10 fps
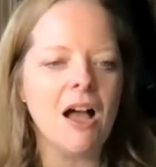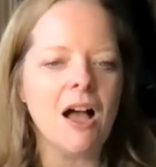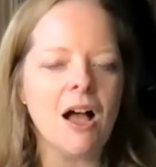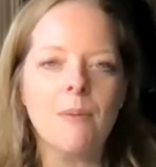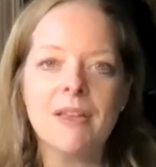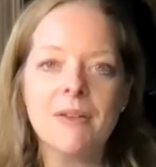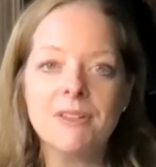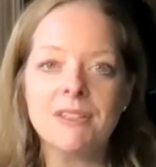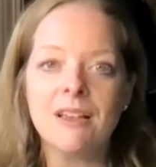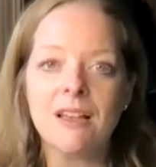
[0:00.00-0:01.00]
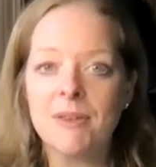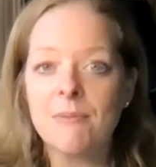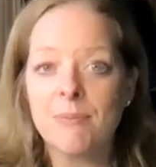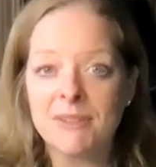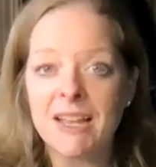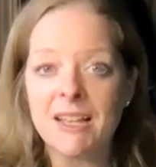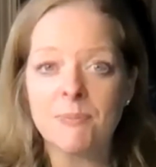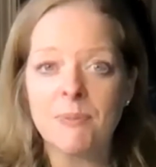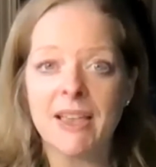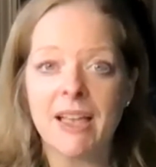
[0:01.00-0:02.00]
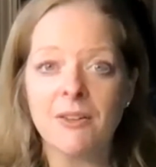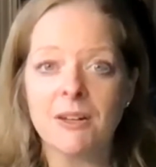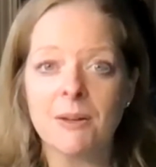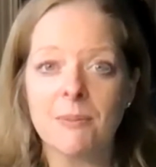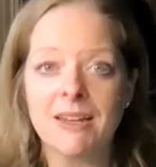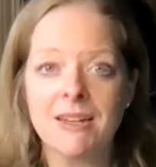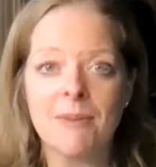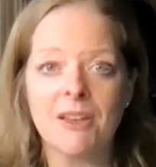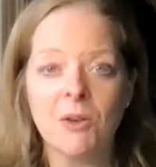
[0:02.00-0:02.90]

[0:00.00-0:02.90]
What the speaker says: it was, besides being held in a pandemic,